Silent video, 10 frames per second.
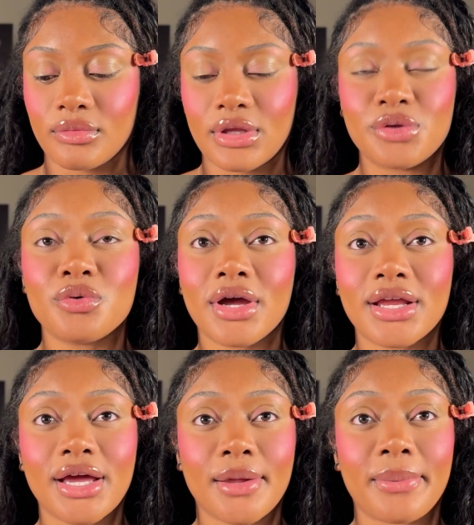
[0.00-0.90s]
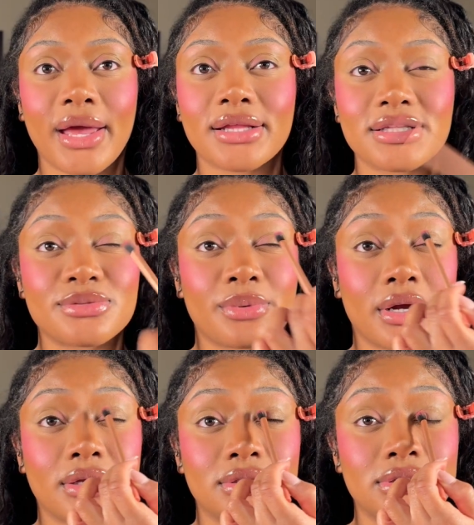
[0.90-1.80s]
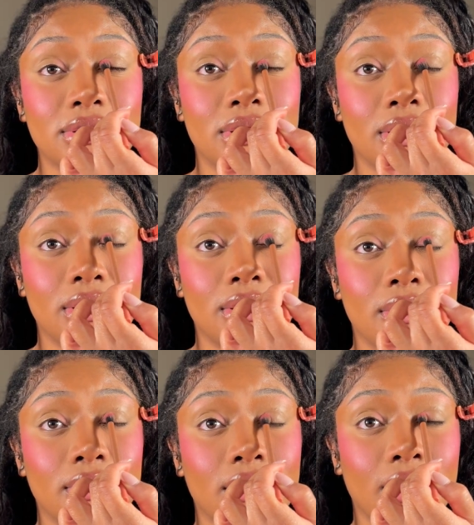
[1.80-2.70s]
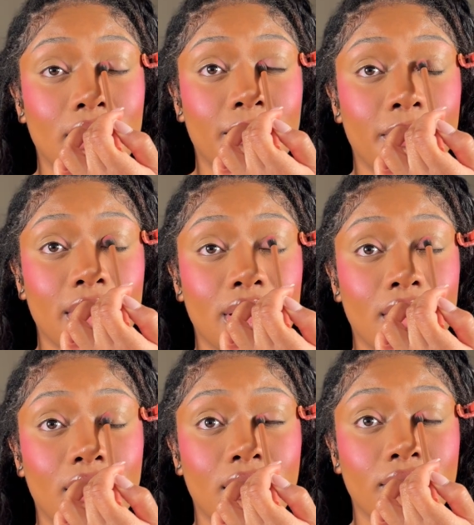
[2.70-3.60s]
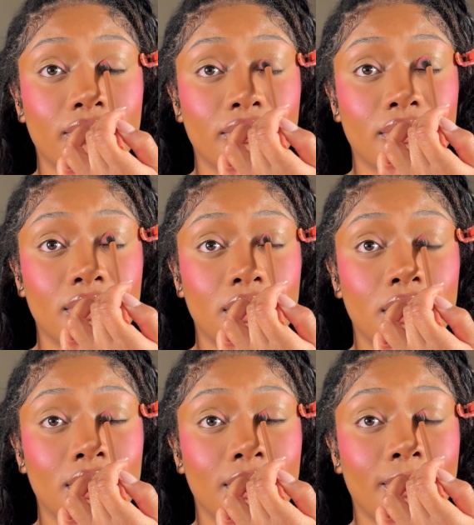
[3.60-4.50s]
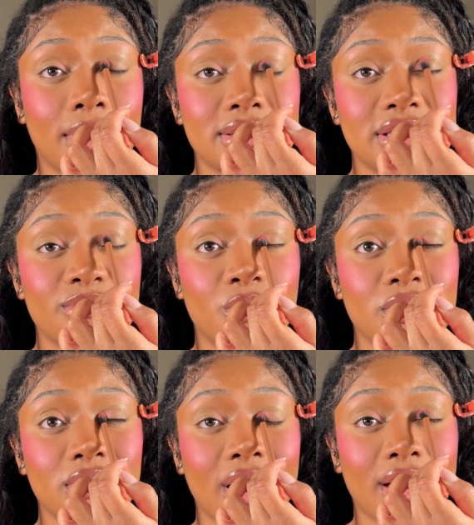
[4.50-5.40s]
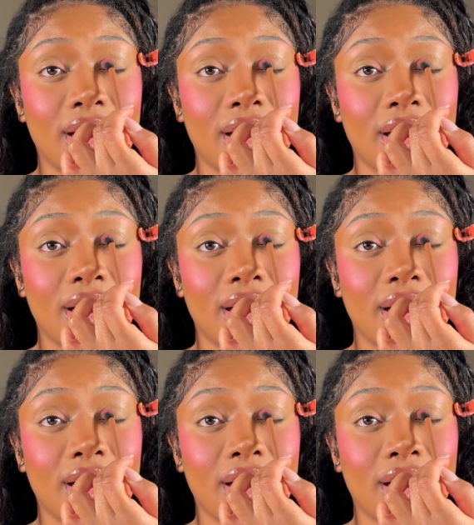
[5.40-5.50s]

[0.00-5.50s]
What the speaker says: You kind of got to pack this product to get that payoff. Because it's more like a